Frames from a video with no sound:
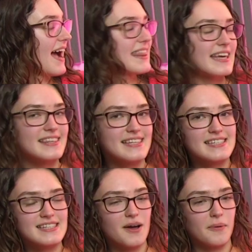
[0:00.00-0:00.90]
I think this
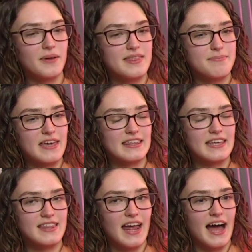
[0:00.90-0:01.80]
is the only pink
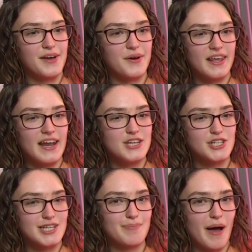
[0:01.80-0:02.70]
thing that I own, and I
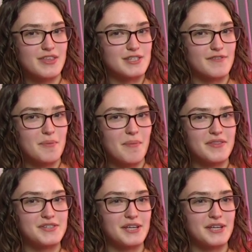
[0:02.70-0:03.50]
just bought this a few months